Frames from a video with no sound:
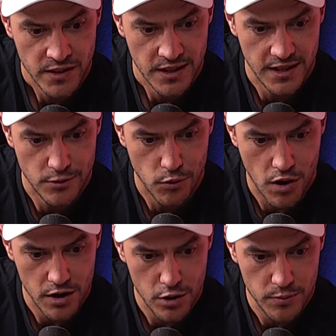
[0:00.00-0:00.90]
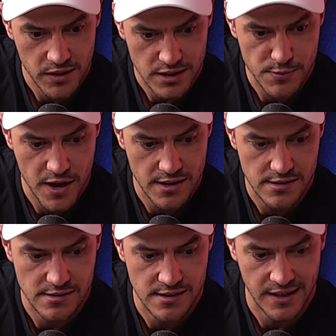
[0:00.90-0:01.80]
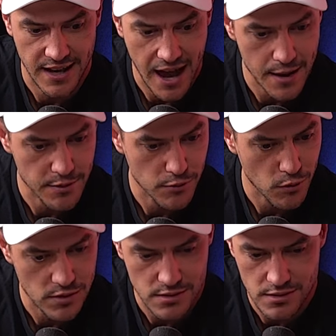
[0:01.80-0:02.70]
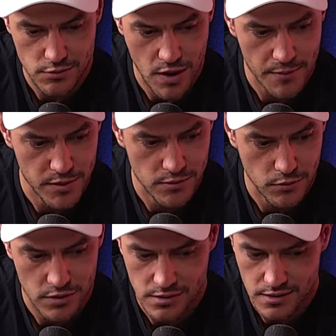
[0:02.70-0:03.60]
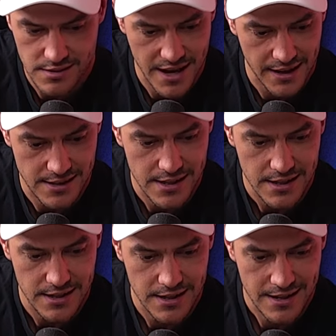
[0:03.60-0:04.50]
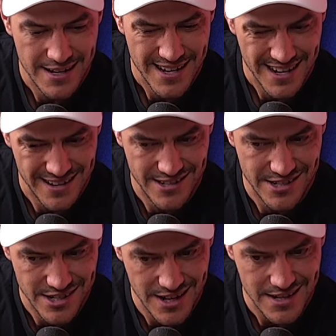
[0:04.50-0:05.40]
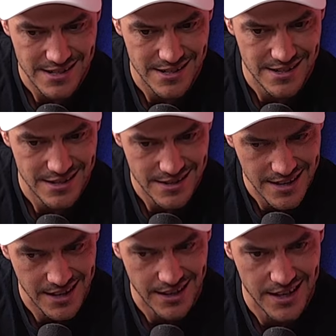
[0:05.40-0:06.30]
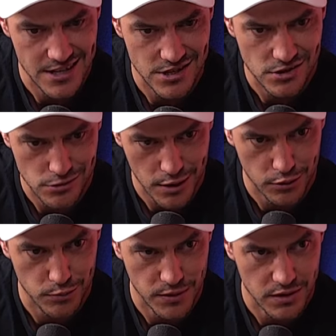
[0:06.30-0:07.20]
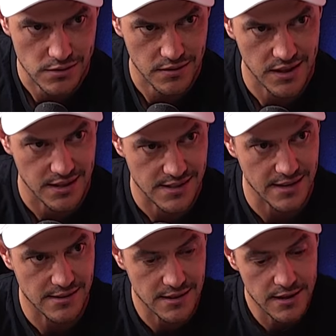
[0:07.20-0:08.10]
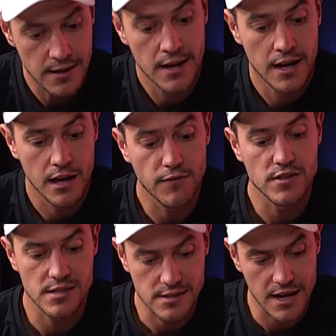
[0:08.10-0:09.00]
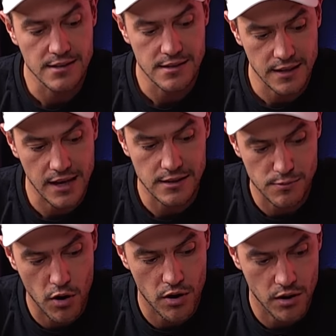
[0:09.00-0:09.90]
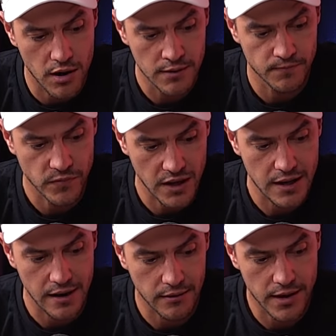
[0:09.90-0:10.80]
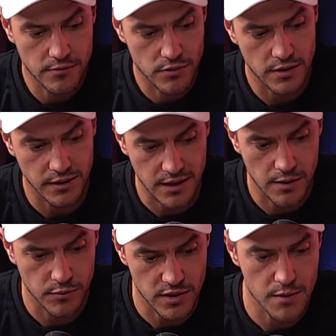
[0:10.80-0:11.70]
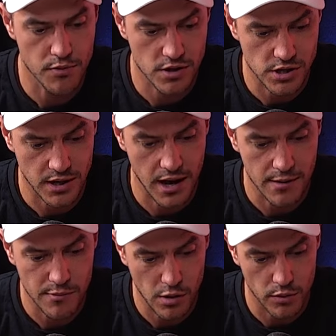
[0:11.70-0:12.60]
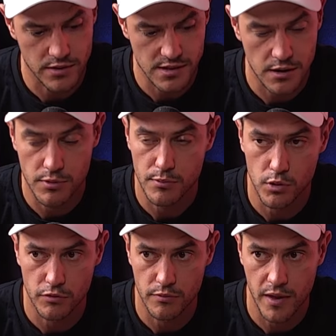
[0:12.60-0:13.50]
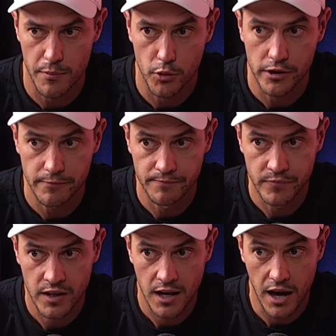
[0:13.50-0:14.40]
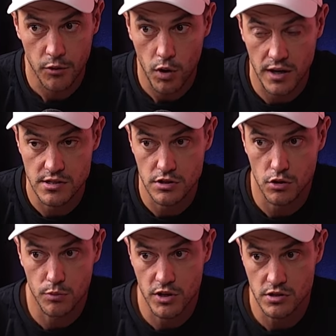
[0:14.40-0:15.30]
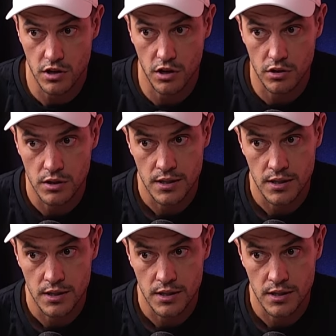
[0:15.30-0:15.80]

he had the wide open expanses in a game that wasn't as rapid, wasn't as hectic, and I just think he struggled because of the intensity. If it's intense again tomorrow night and Adelaide really come with their pressure game, I want to see a bit more from that boy. Otherwise, you'd almost go,